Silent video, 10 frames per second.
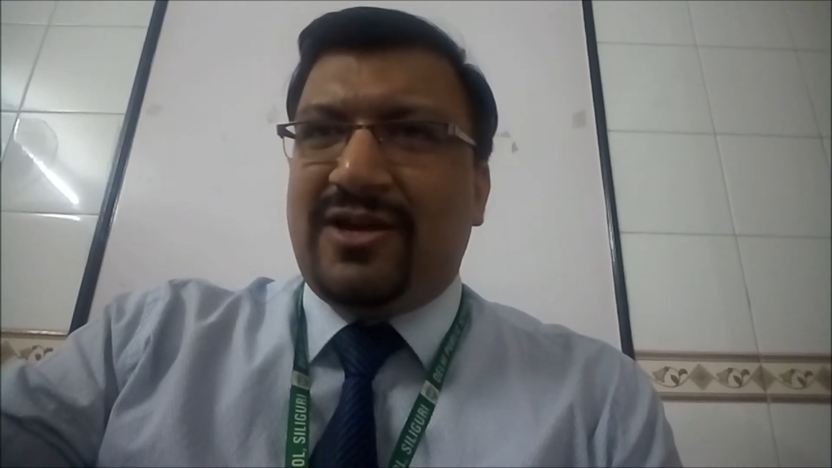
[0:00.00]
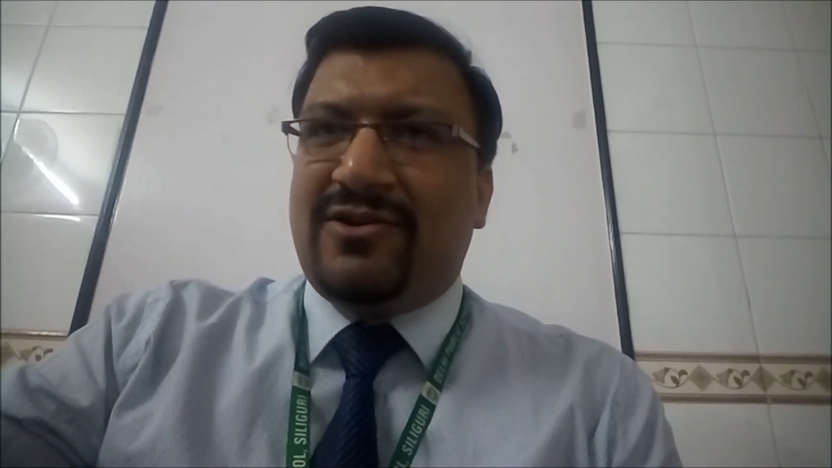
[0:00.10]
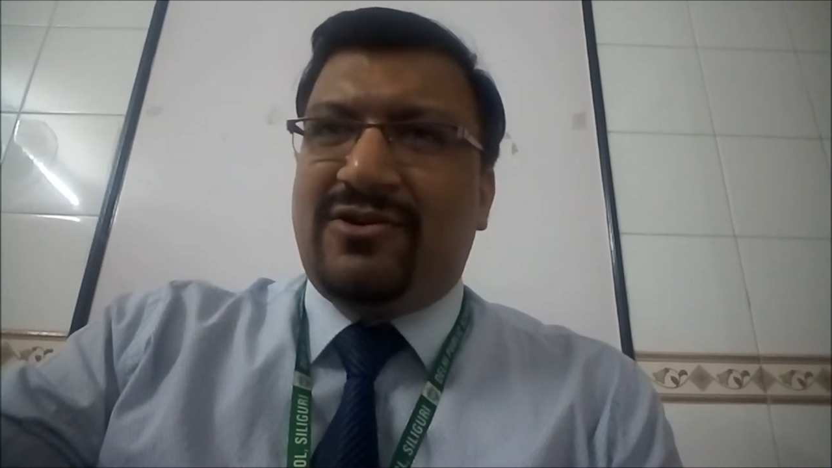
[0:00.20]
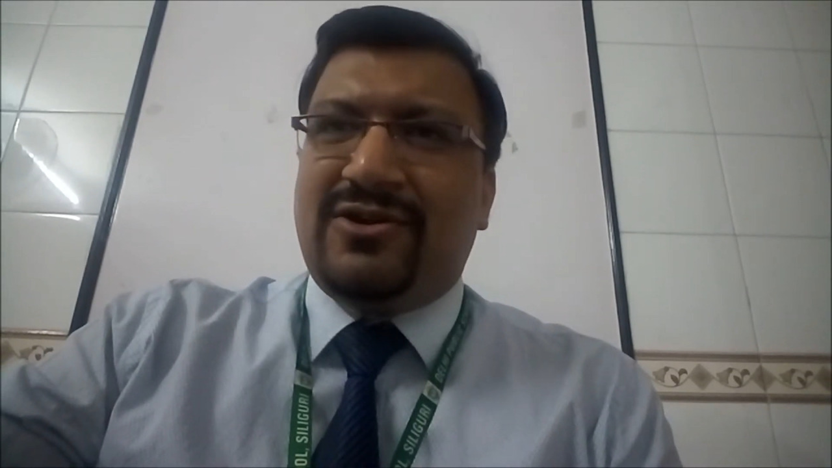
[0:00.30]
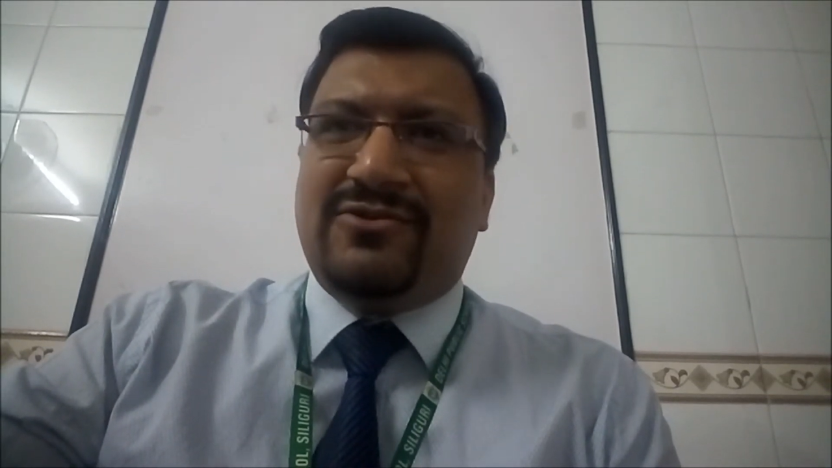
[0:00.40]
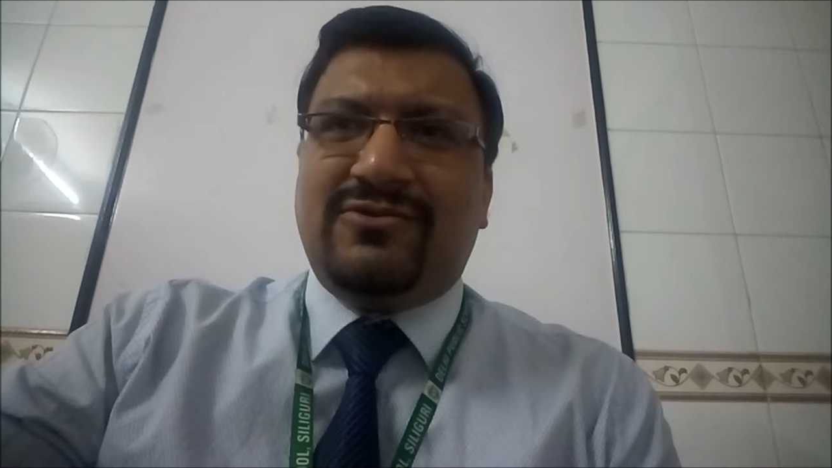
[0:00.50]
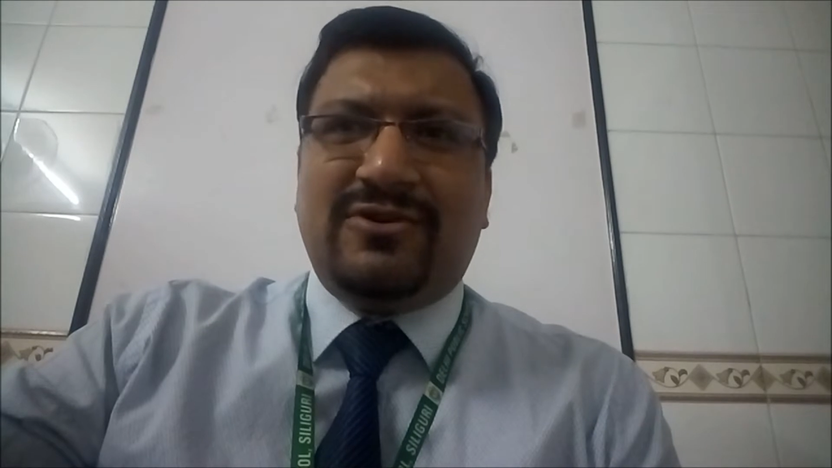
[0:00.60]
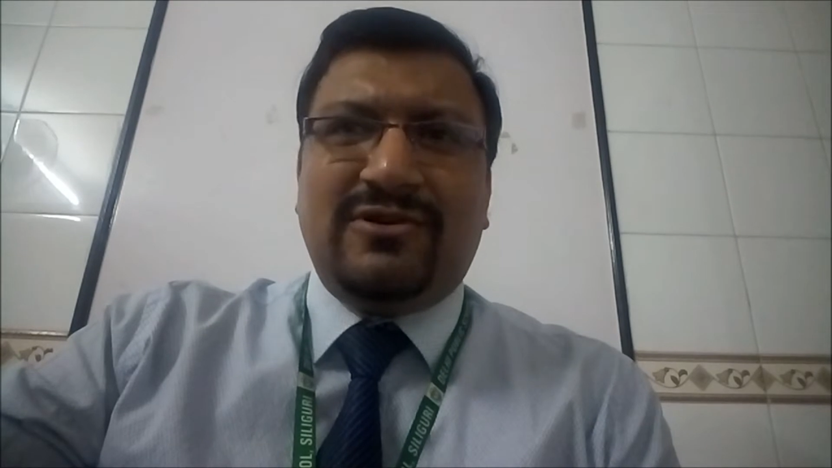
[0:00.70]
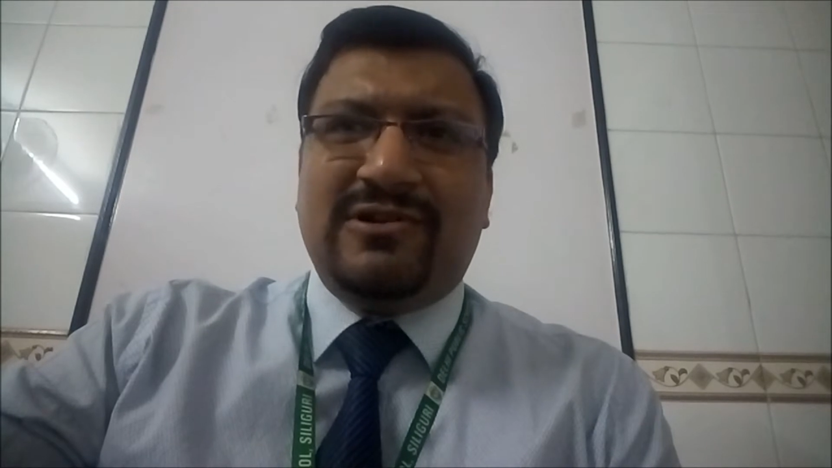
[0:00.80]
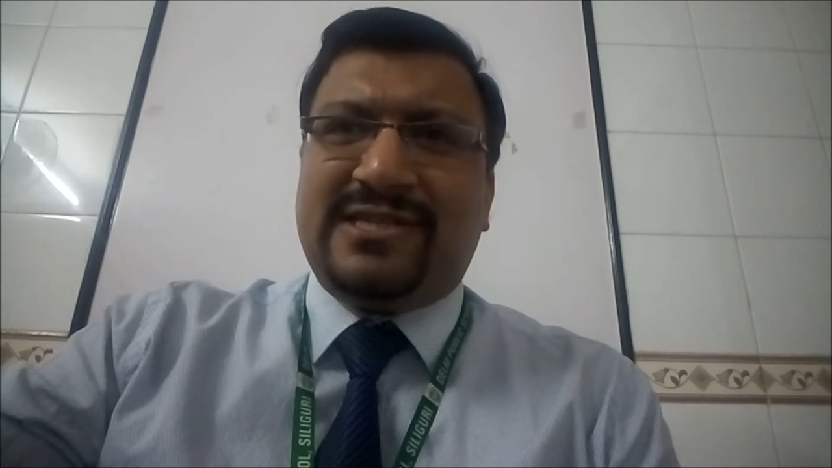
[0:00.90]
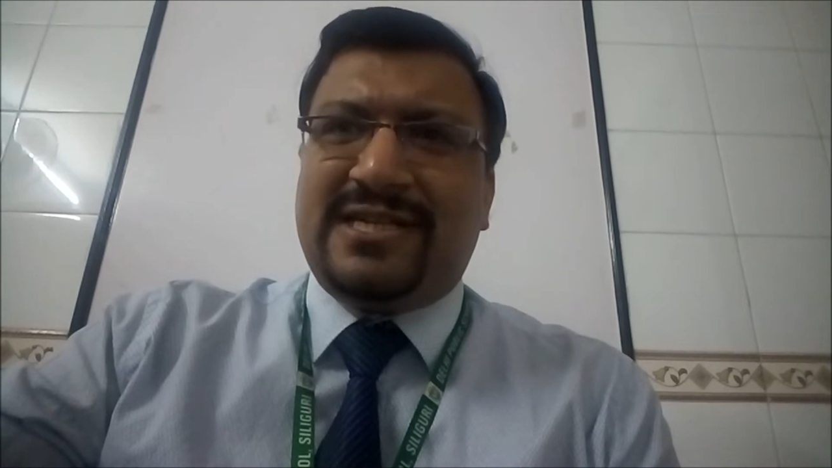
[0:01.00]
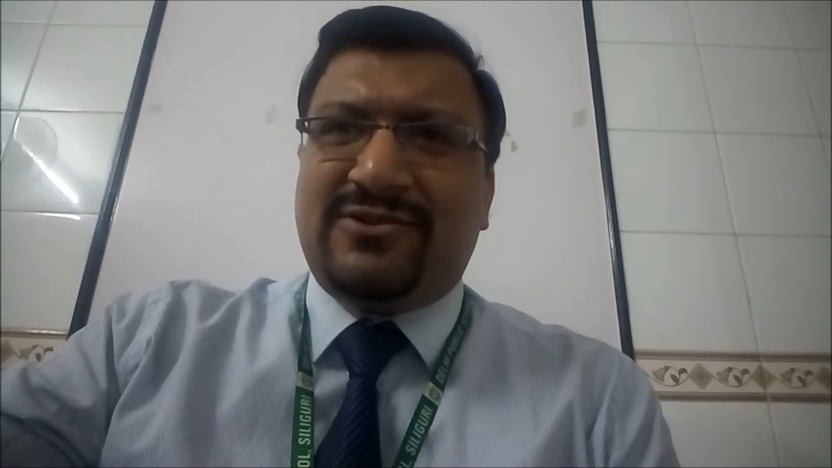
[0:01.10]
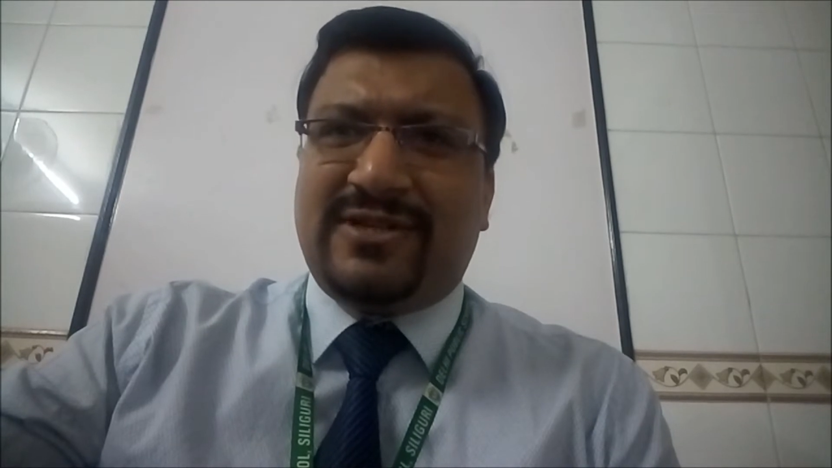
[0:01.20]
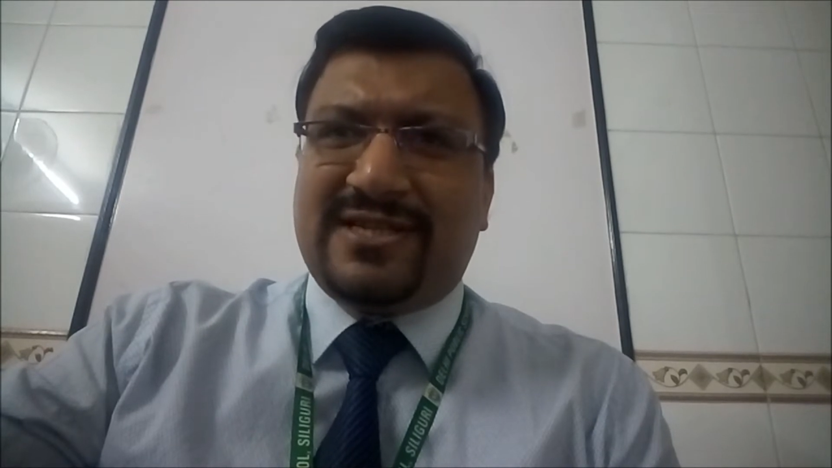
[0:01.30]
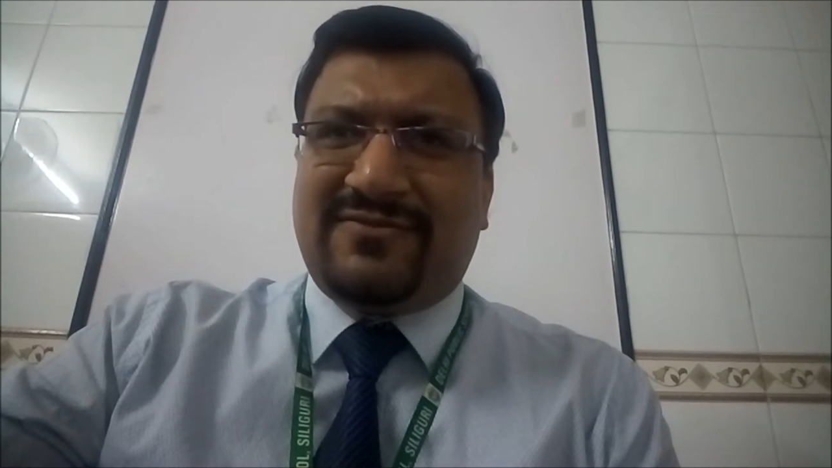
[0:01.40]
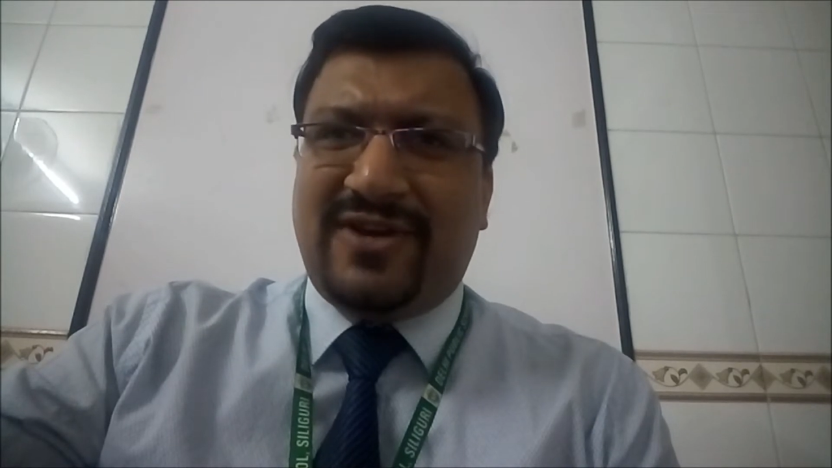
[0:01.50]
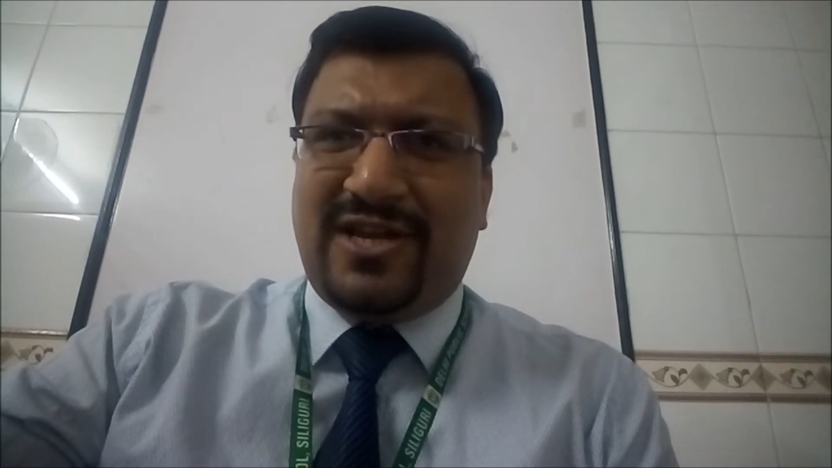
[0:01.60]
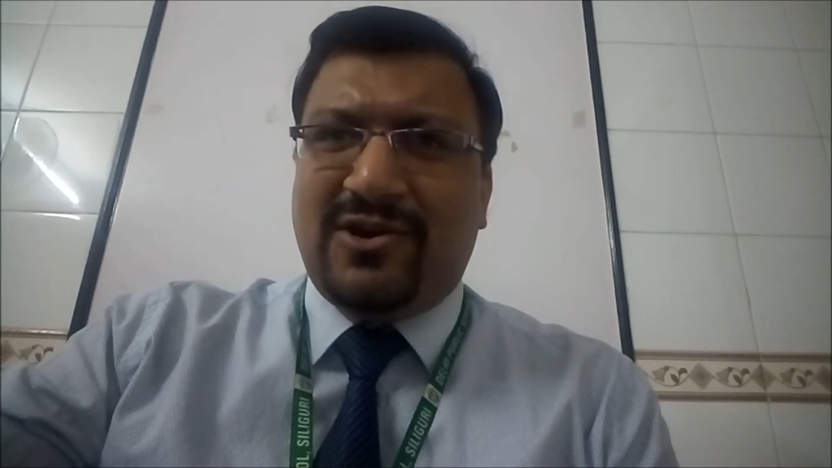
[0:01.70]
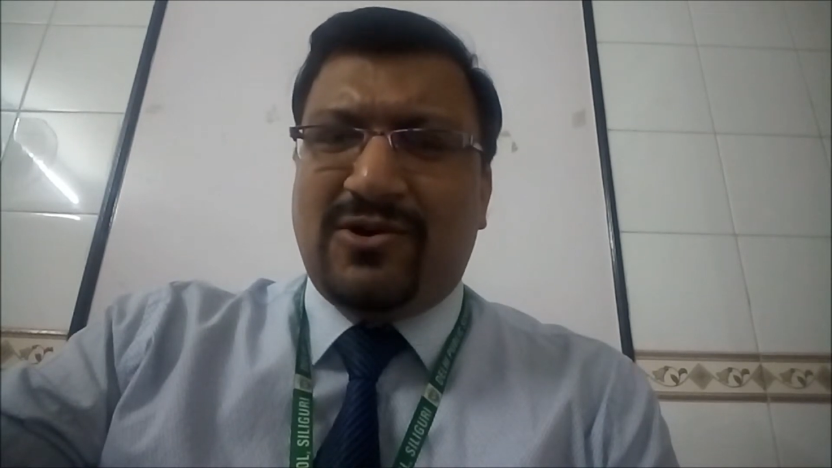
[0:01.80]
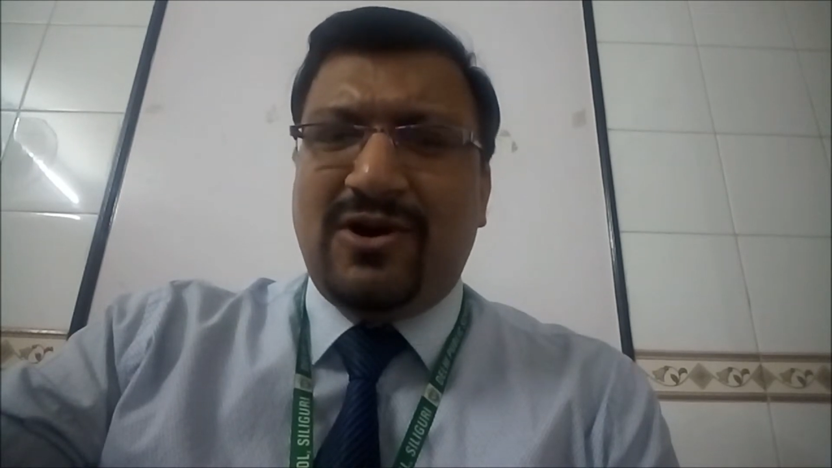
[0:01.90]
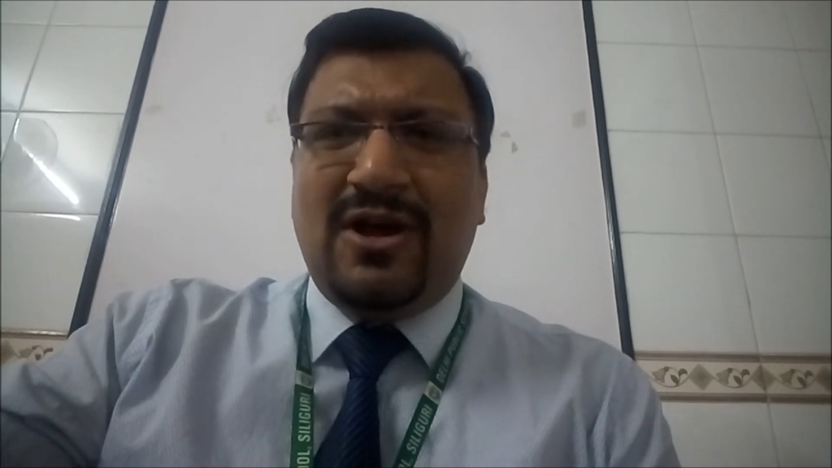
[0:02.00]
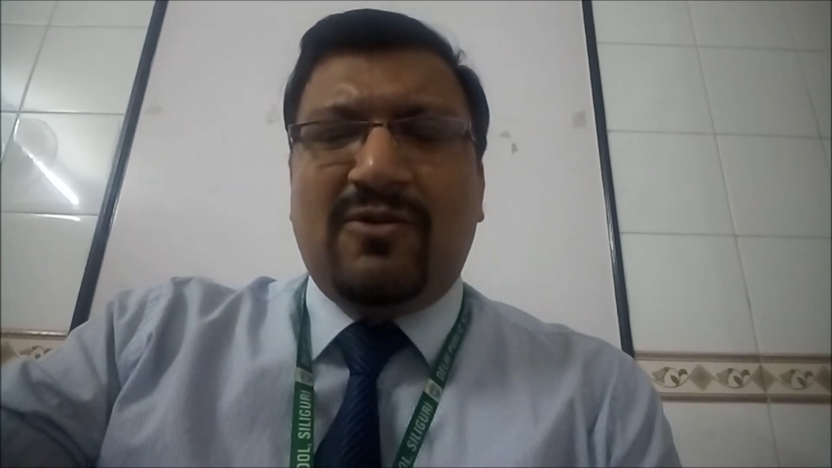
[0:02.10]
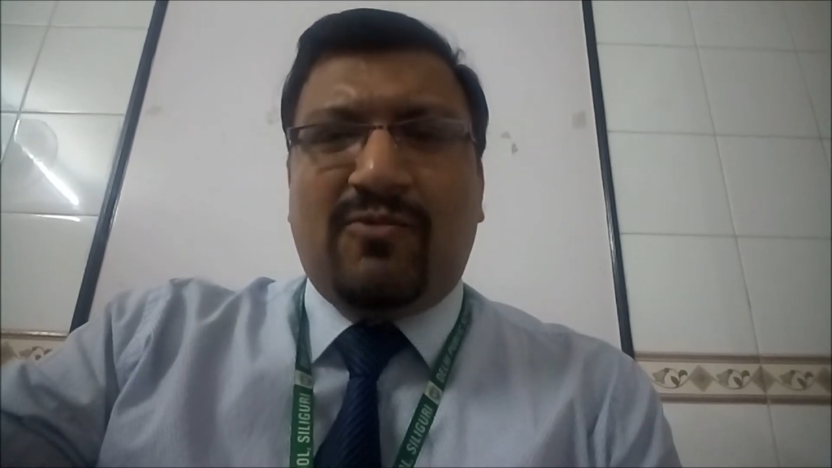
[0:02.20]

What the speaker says: you listen to this video,